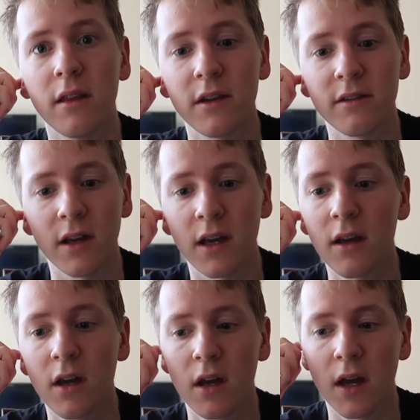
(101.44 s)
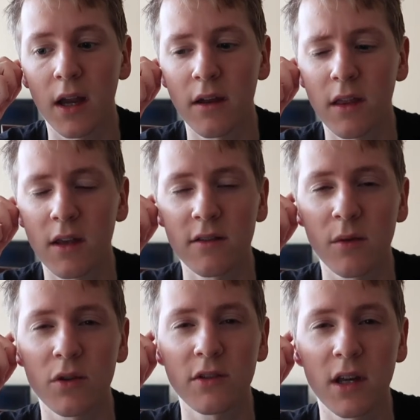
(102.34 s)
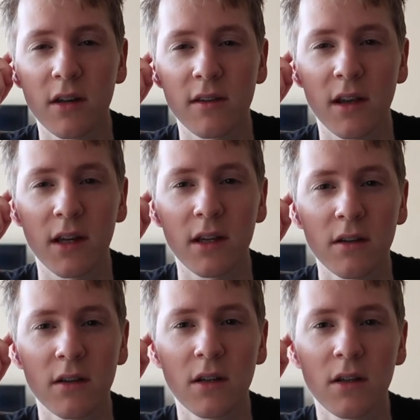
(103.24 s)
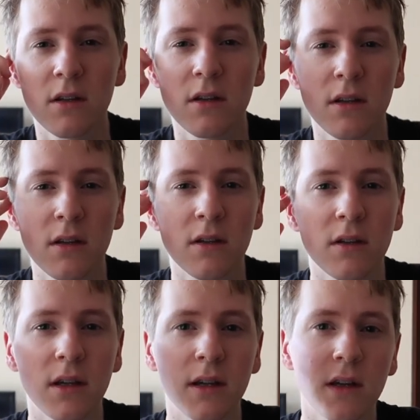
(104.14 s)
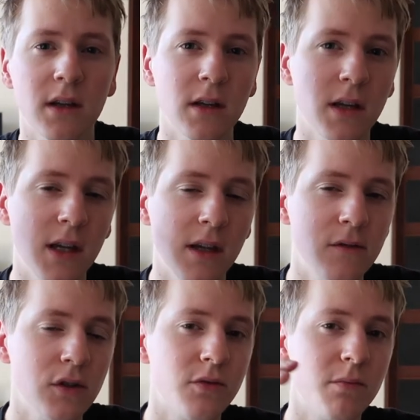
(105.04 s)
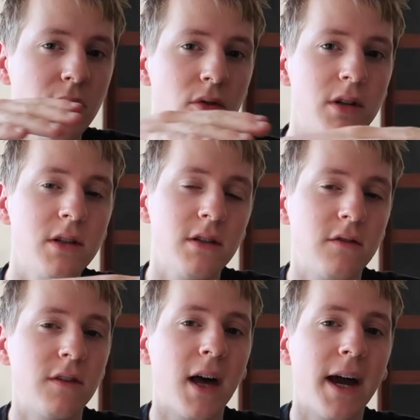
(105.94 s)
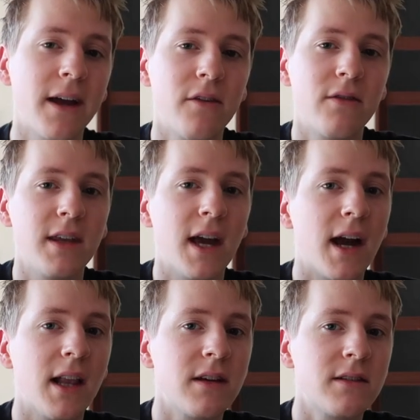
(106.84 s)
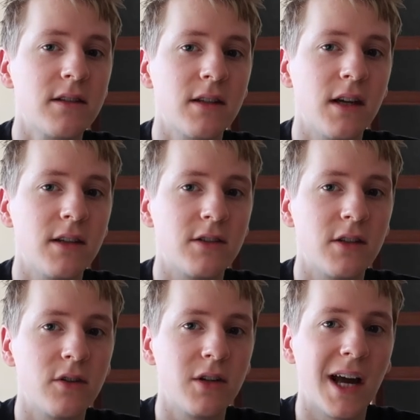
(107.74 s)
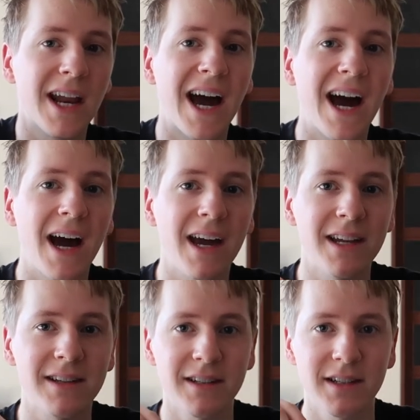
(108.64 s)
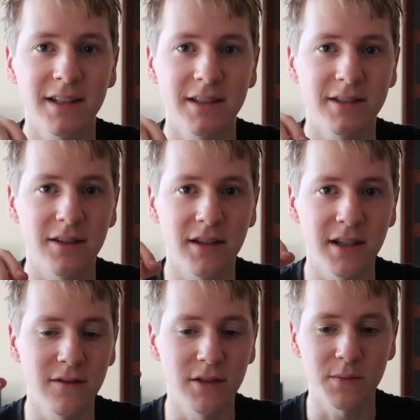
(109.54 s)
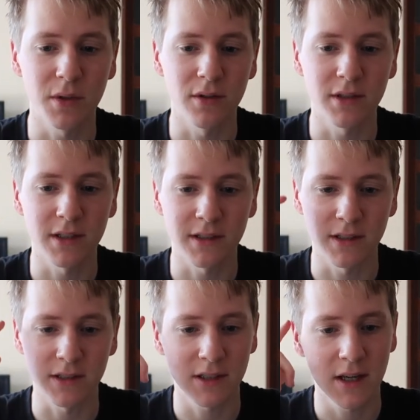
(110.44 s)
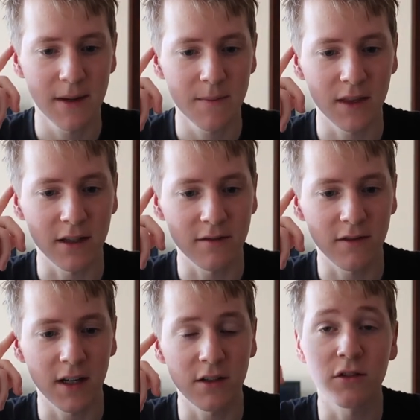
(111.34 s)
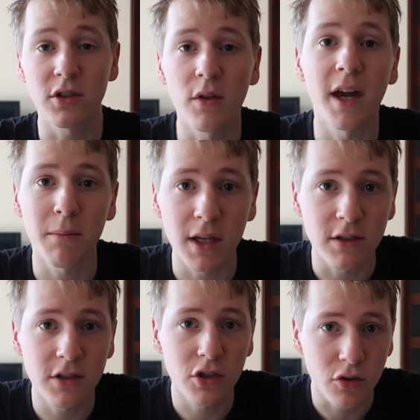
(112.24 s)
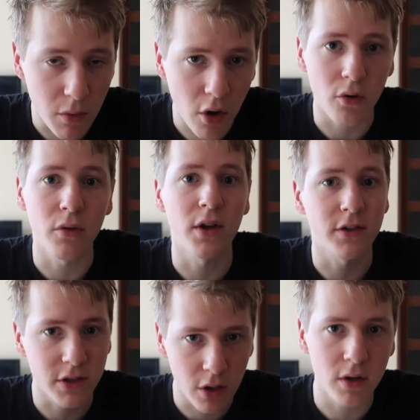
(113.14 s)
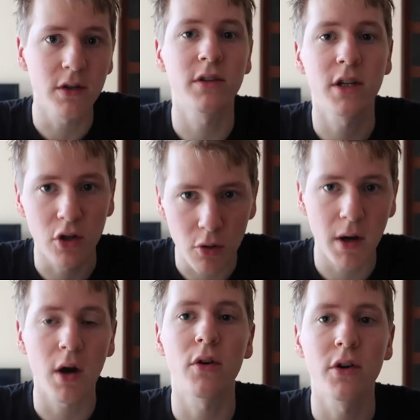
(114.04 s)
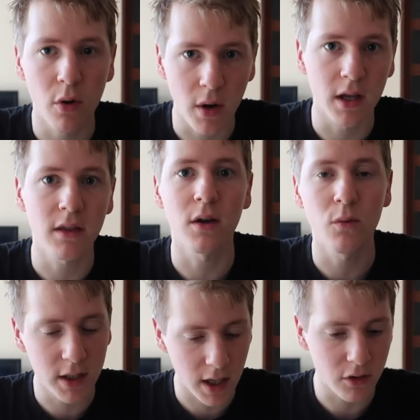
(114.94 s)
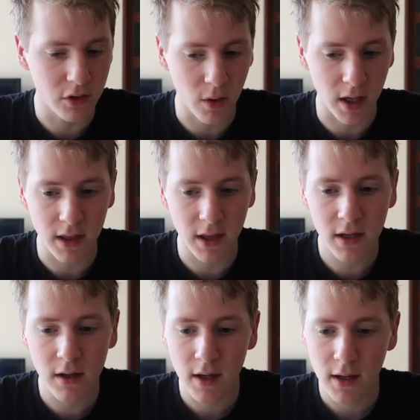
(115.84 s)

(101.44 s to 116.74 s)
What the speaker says: they say. And I think someone said it's like an evil spirit is flying over the island, and so you gotta hide so the evil spirit doesn't find you. So that means tomorrow there's no internet, no power, no anything. We can't do anything.